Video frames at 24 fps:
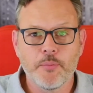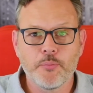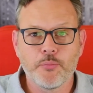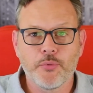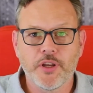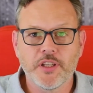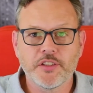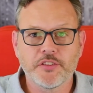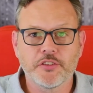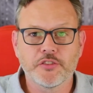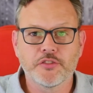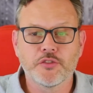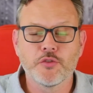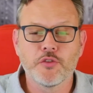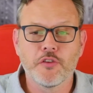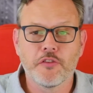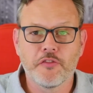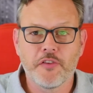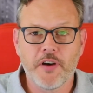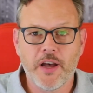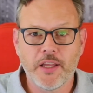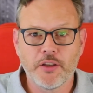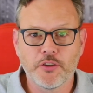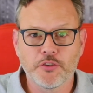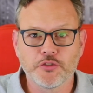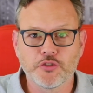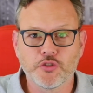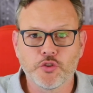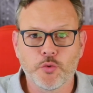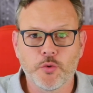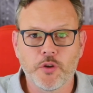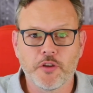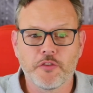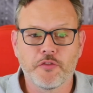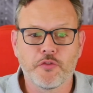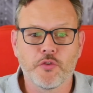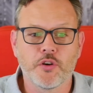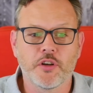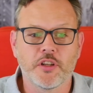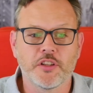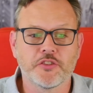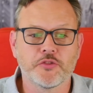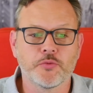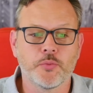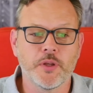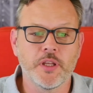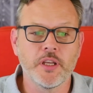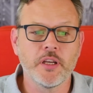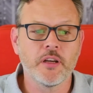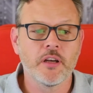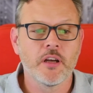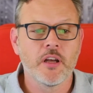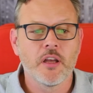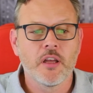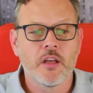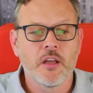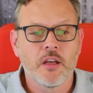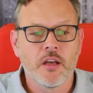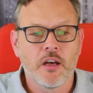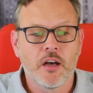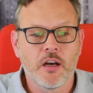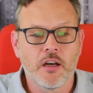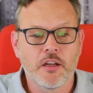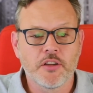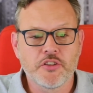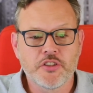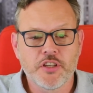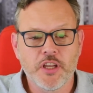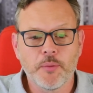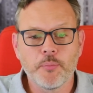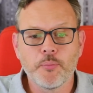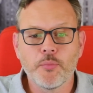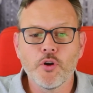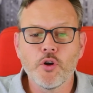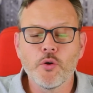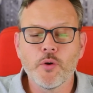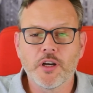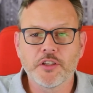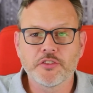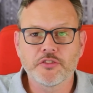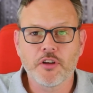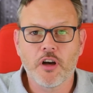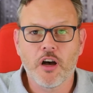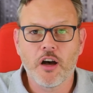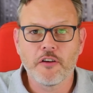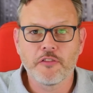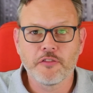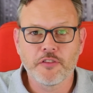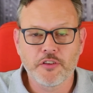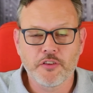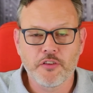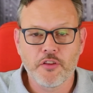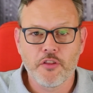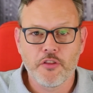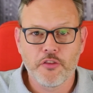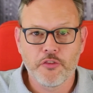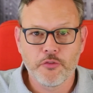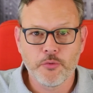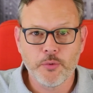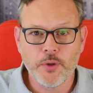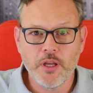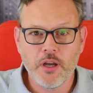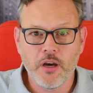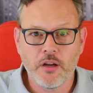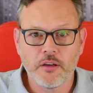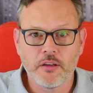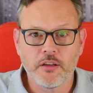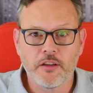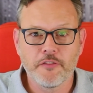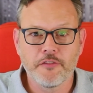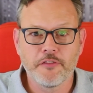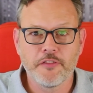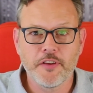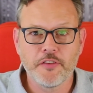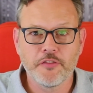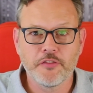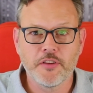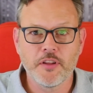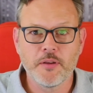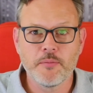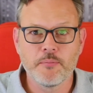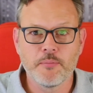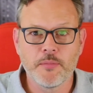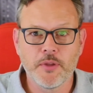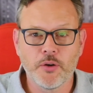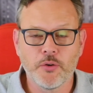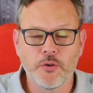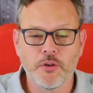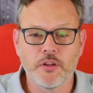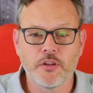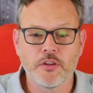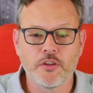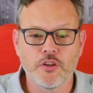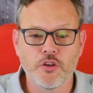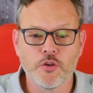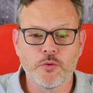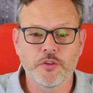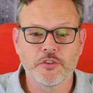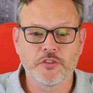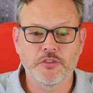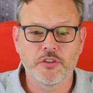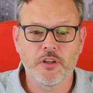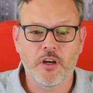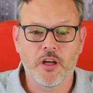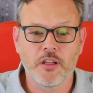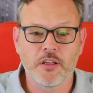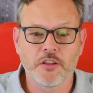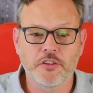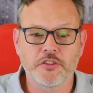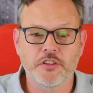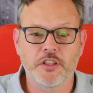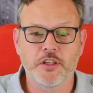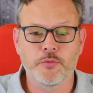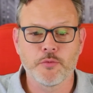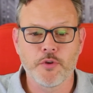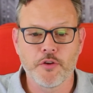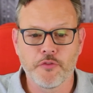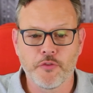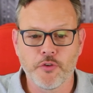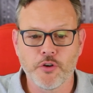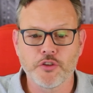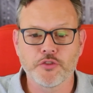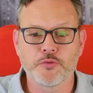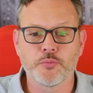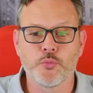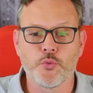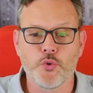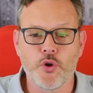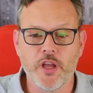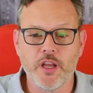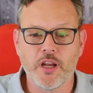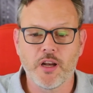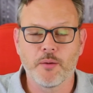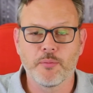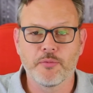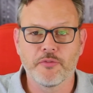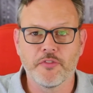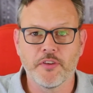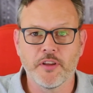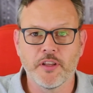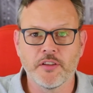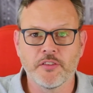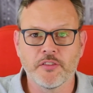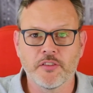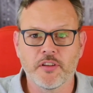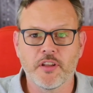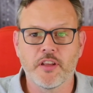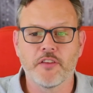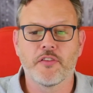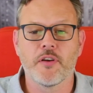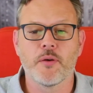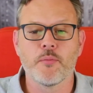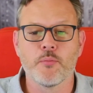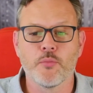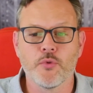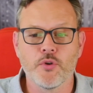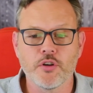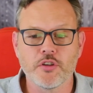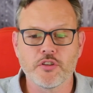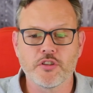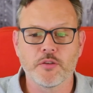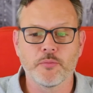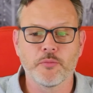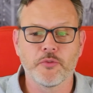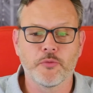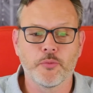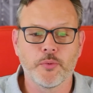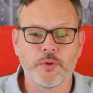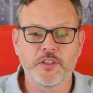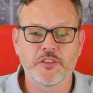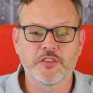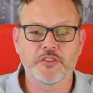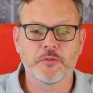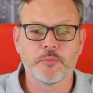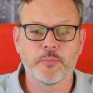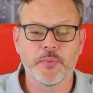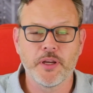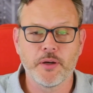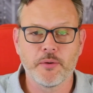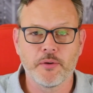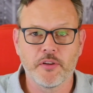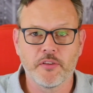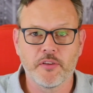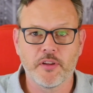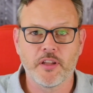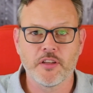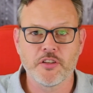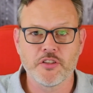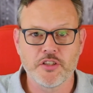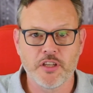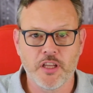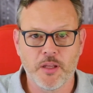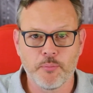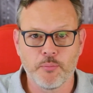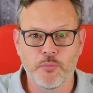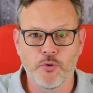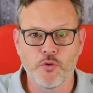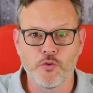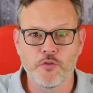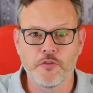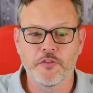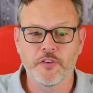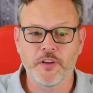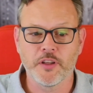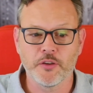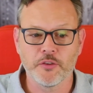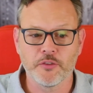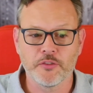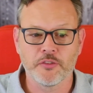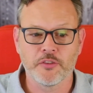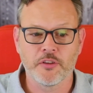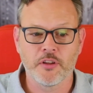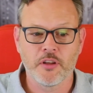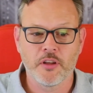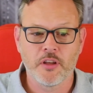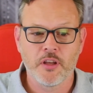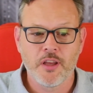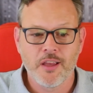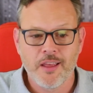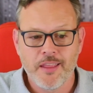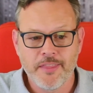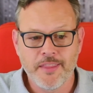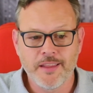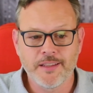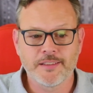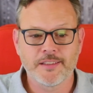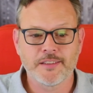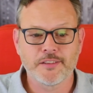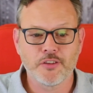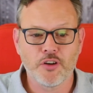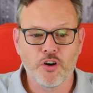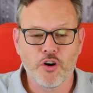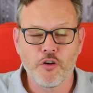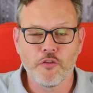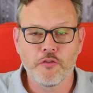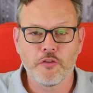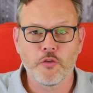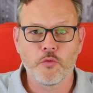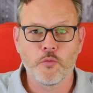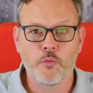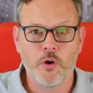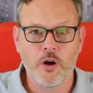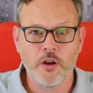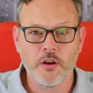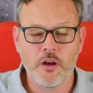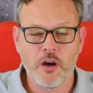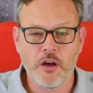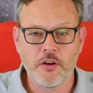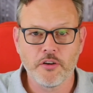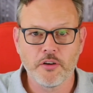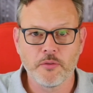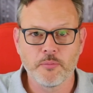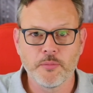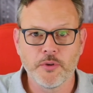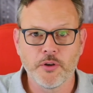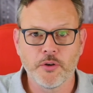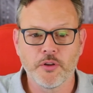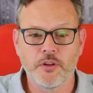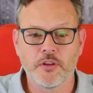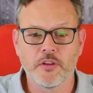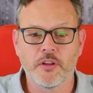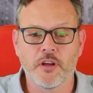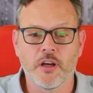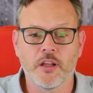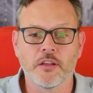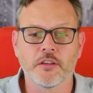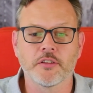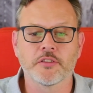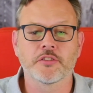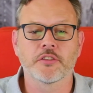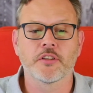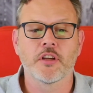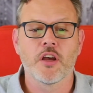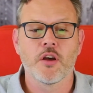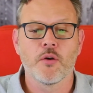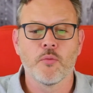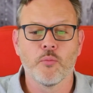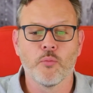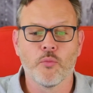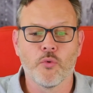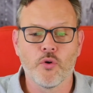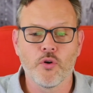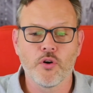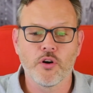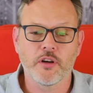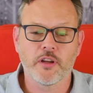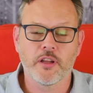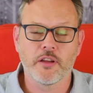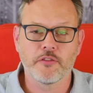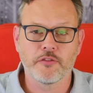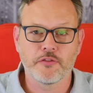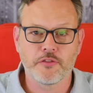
that brings us to the final story for this week. JetBlue has offered $350 million in reverse breakup fees if a merger between Spirit and JetBlue fails. This is over $100 million more than